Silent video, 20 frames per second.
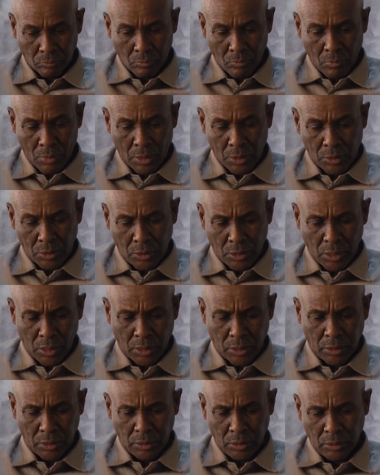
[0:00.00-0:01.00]
The
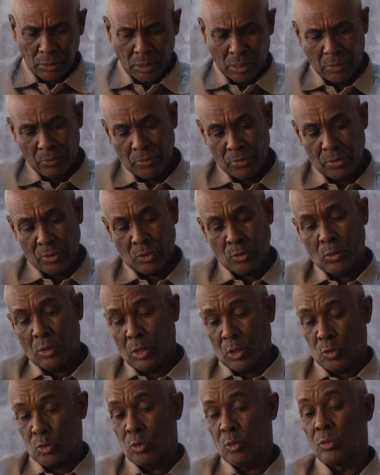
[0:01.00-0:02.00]
jail
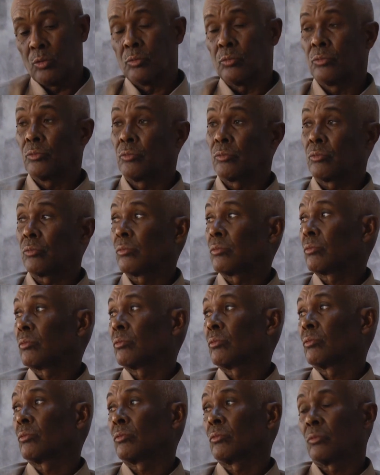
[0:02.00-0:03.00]
and the offices
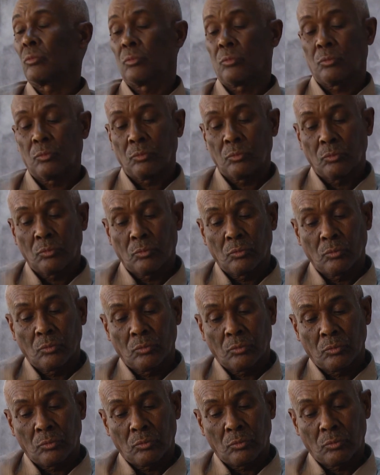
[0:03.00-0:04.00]
are
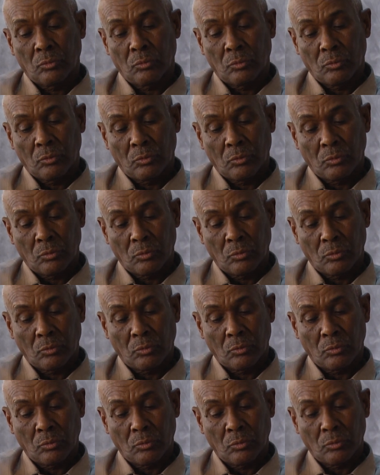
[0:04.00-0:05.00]
behind. They're not
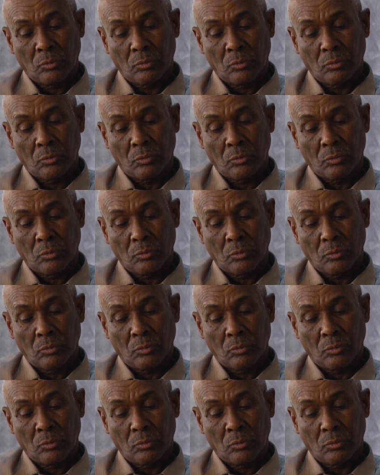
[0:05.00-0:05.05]
clear.